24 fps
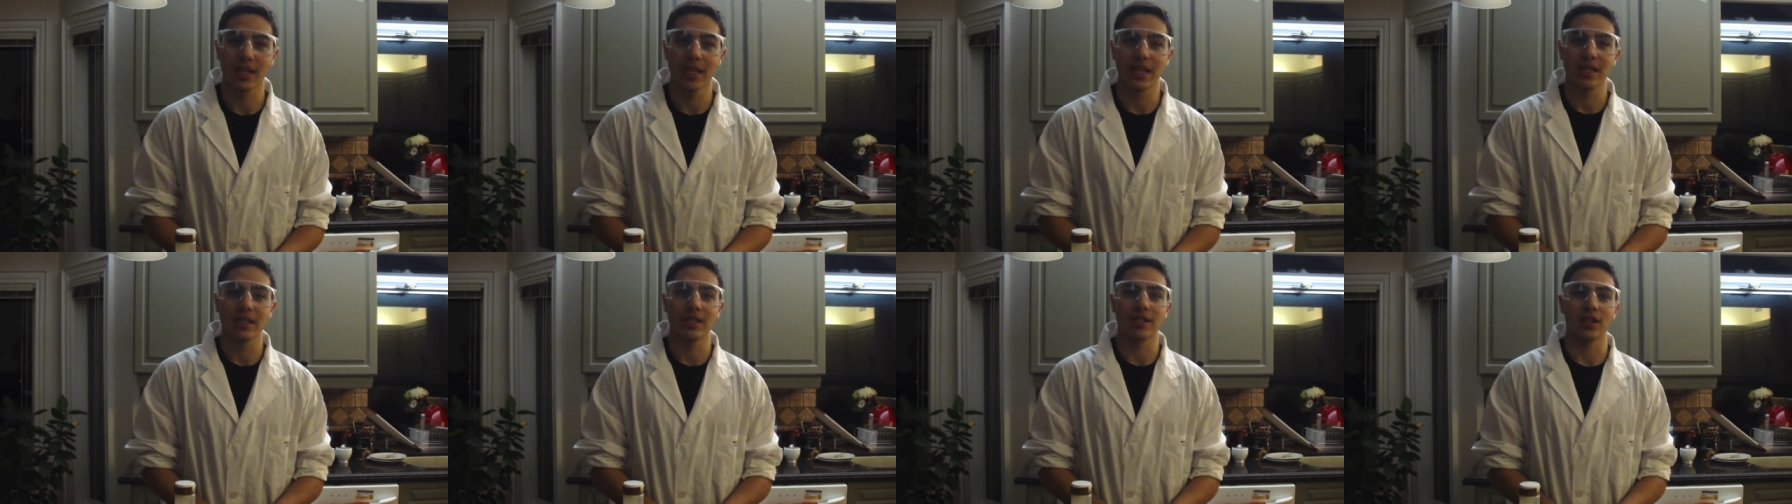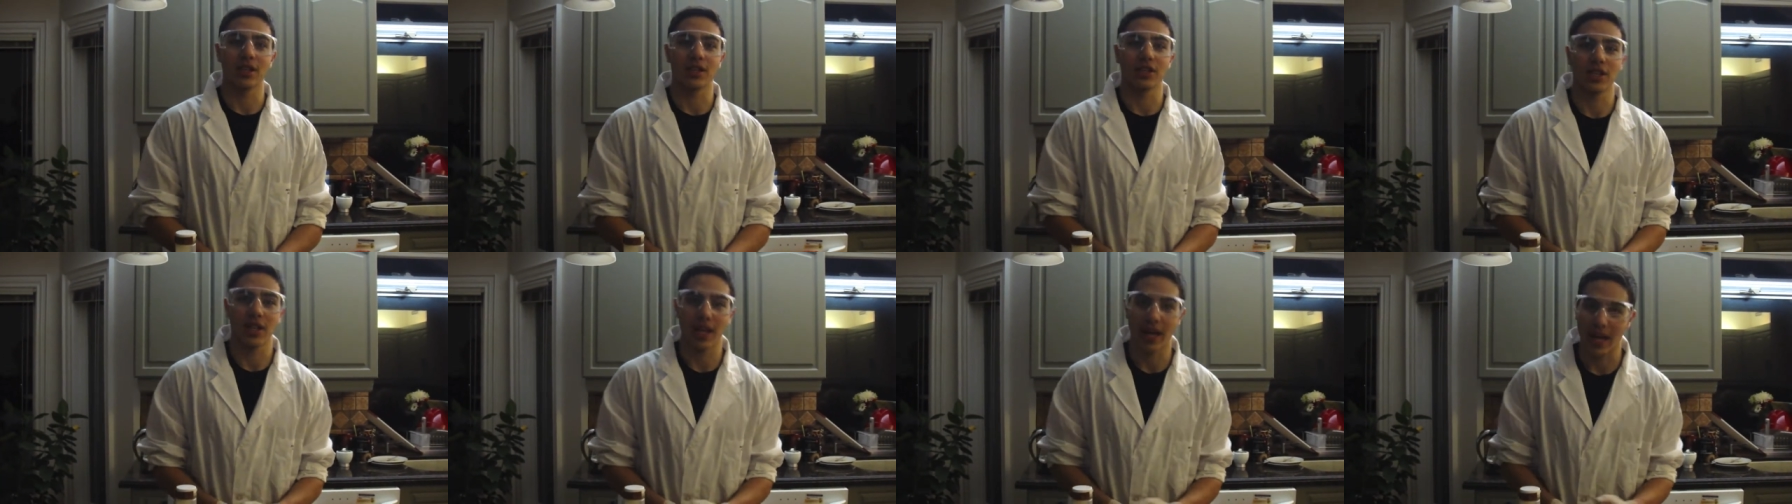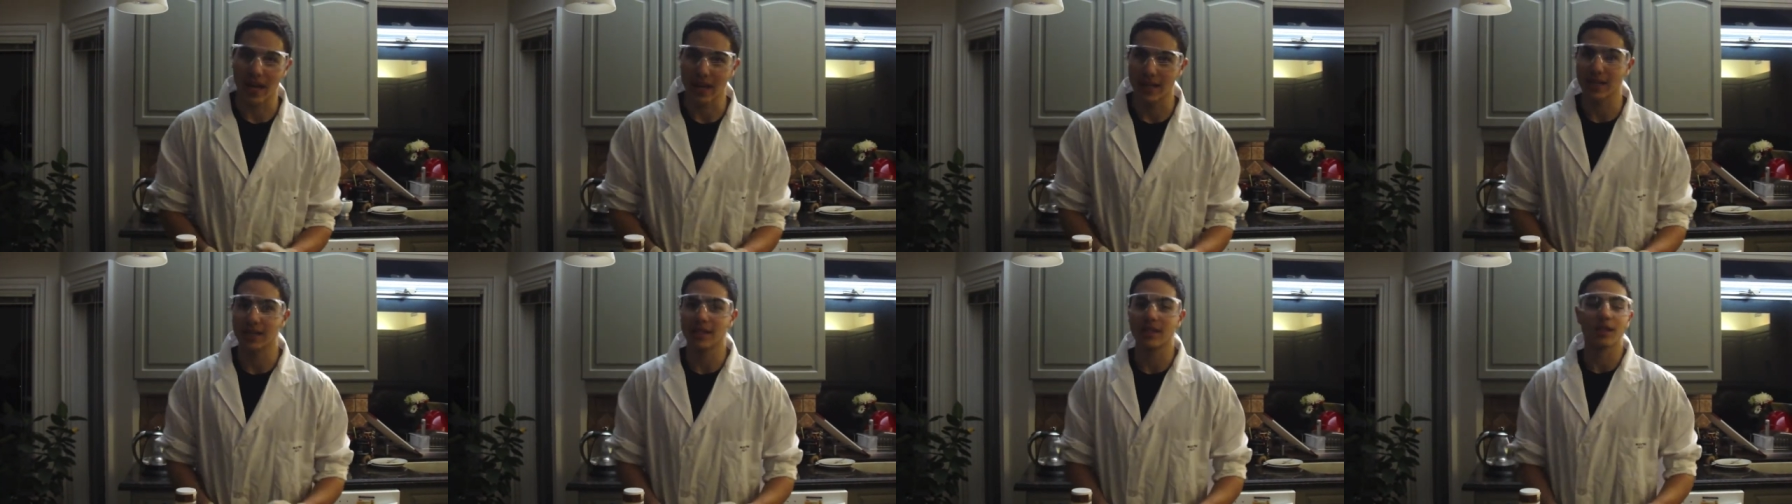such
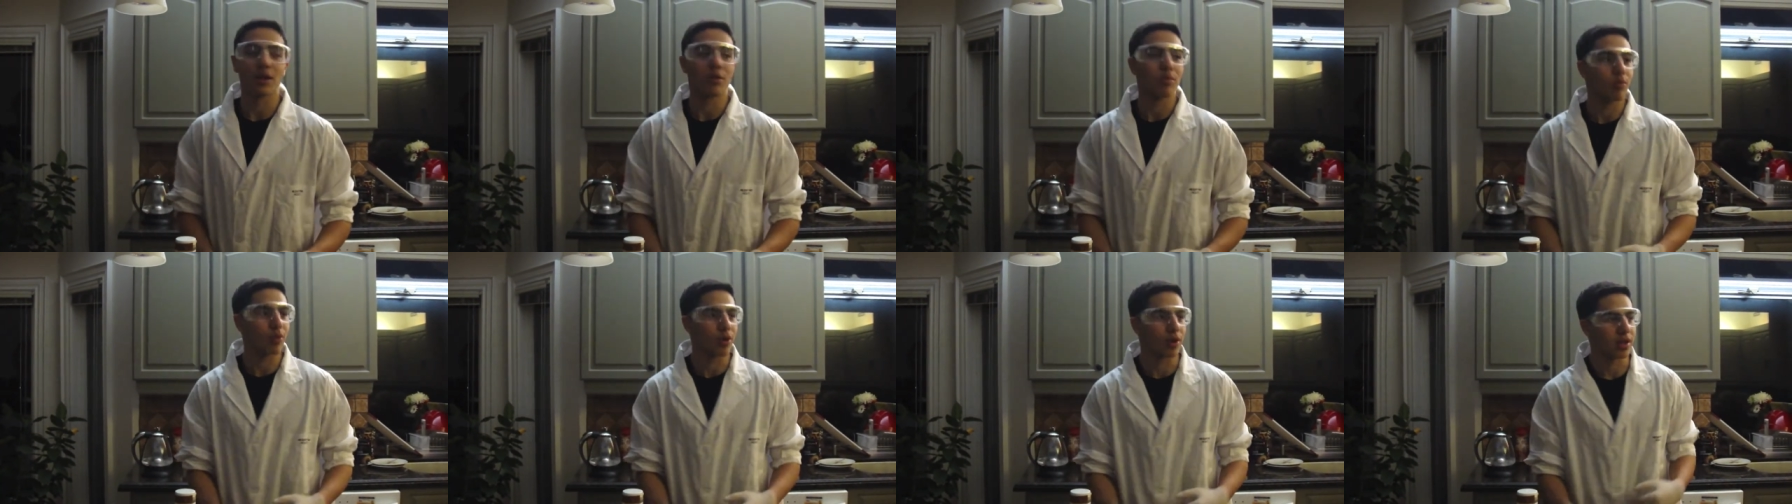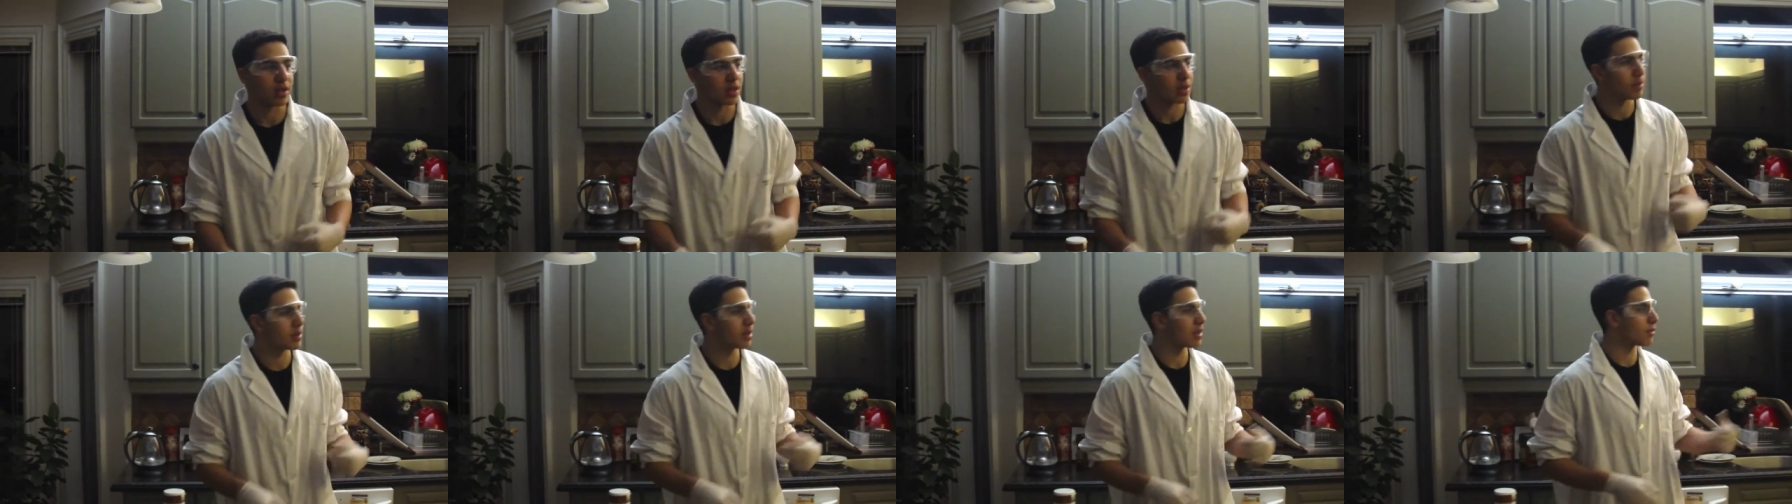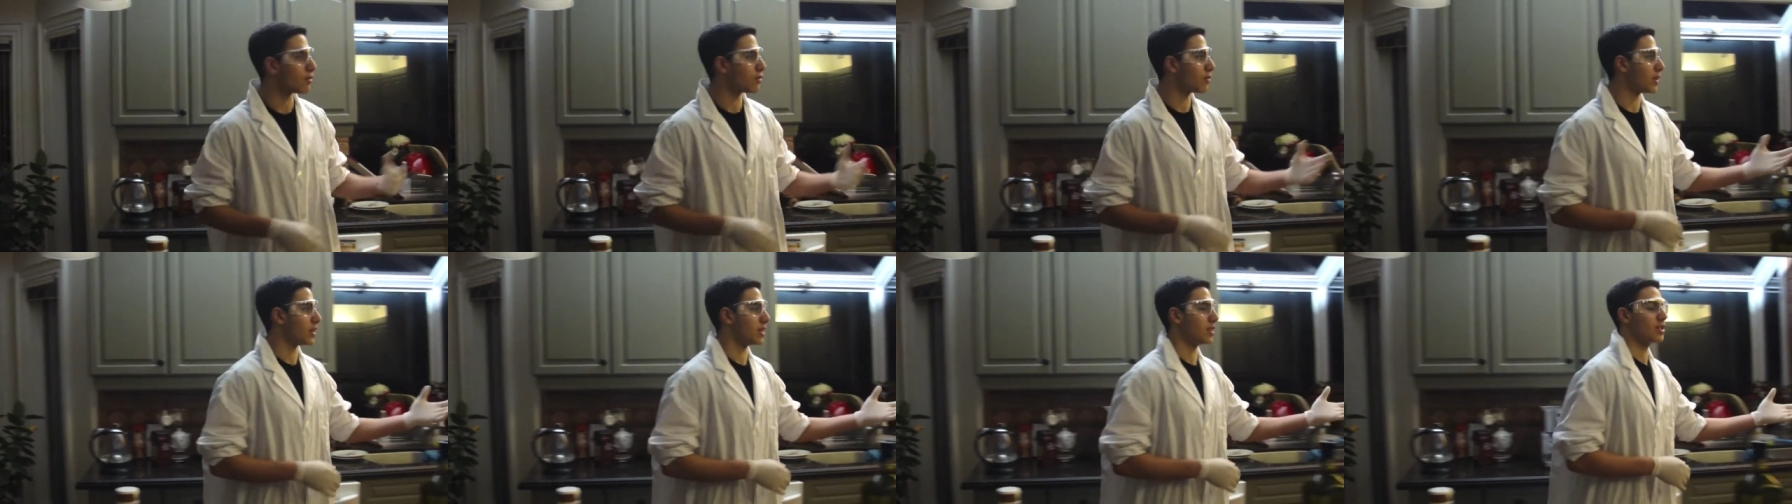as putting them in the
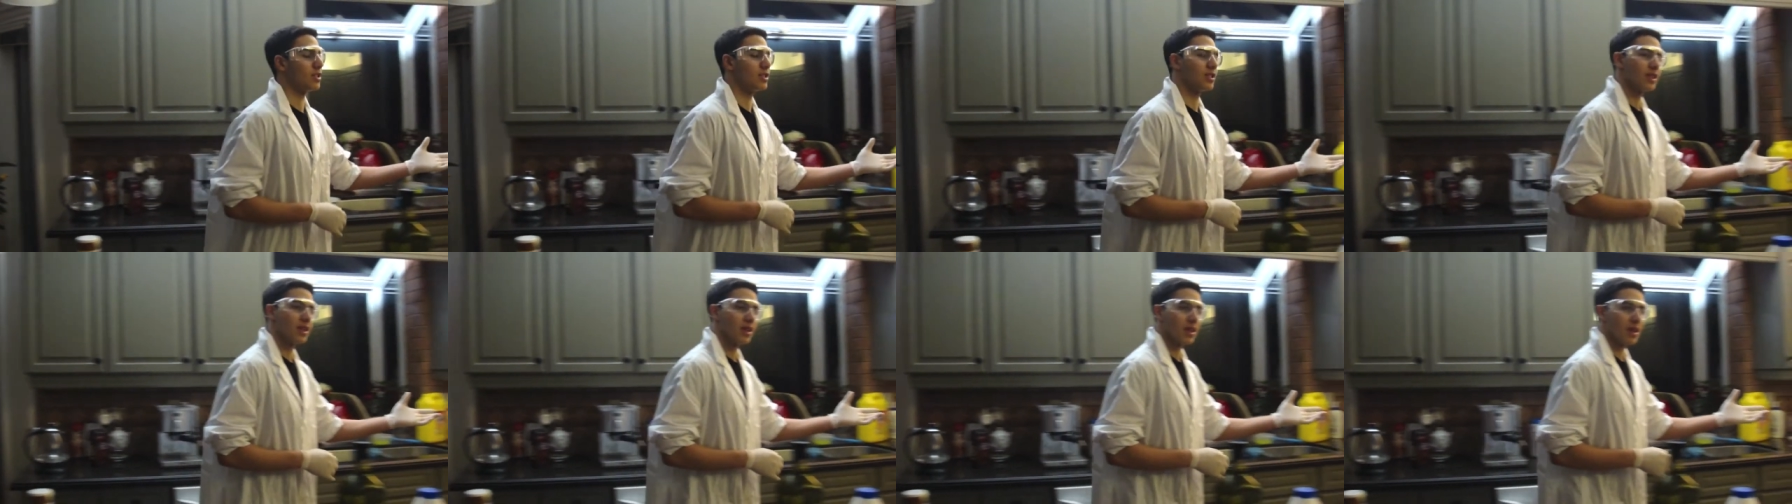fridge.